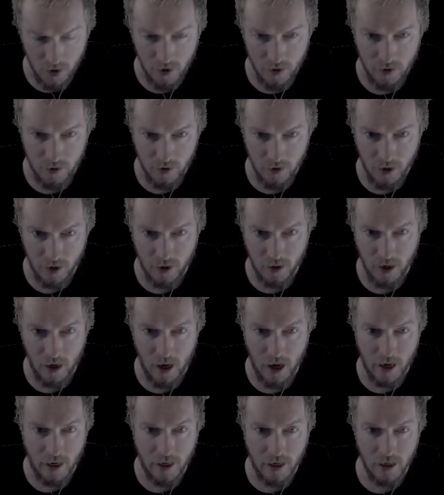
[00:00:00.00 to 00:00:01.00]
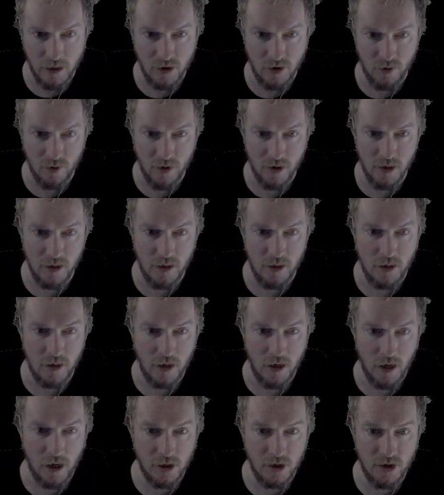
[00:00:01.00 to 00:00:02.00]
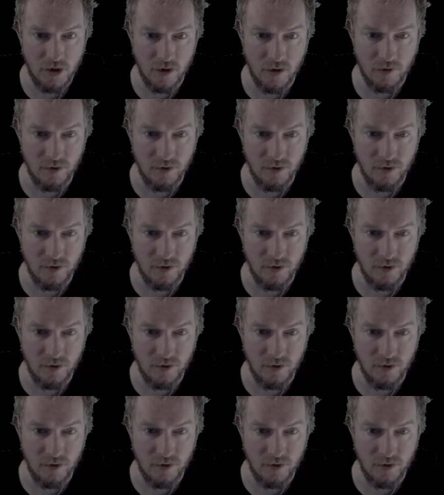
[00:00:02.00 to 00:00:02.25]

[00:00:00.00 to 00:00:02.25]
like, I guess really I should have